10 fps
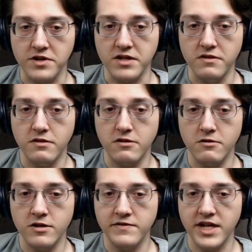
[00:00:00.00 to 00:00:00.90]
freaking
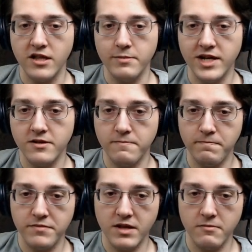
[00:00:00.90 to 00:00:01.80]
third of a yellow belt,
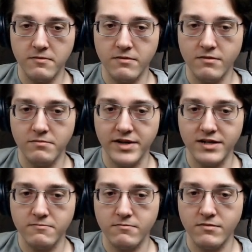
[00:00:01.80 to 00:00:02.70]

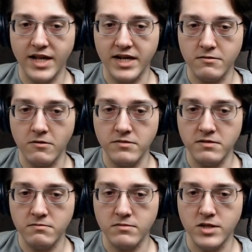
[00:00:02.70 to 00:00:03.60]
but like
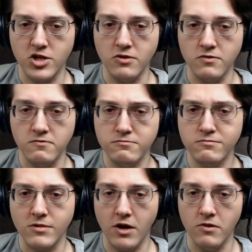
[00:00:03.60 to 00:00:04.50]
only two
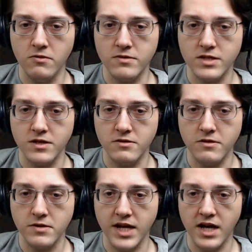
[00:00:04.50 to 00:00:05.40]
coke, so
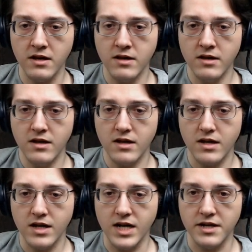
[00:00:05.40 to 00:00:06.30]
okay.
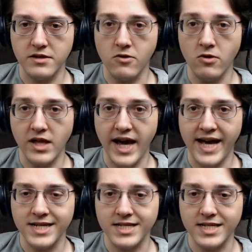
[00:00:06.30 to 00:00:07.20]
Uh, the coal
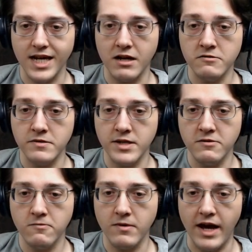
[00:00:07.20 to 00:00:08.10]
gas, how do
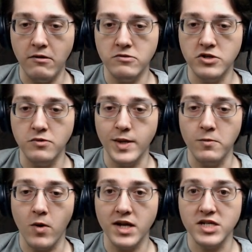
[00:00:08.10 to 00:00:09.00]
we, how do
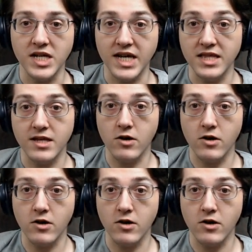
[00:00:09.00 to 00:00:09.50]
we want to get